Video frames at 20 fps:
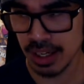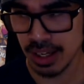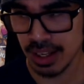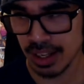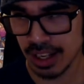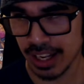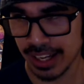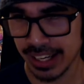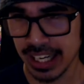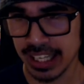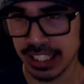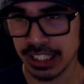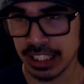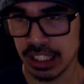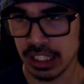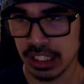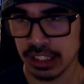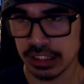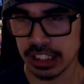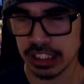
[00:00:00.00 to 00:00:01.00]
Again,
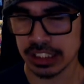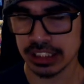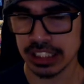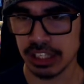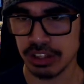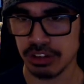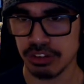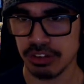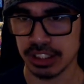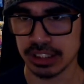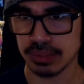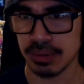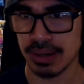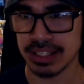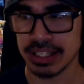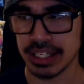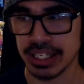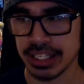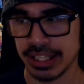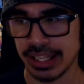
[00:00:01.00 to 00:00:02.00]
tell us how you felt
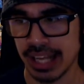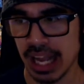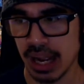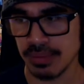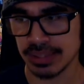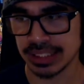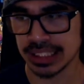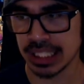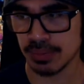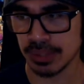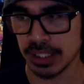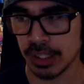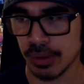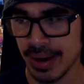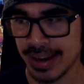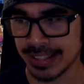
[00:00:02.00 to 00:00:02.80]
about it in the comments down below.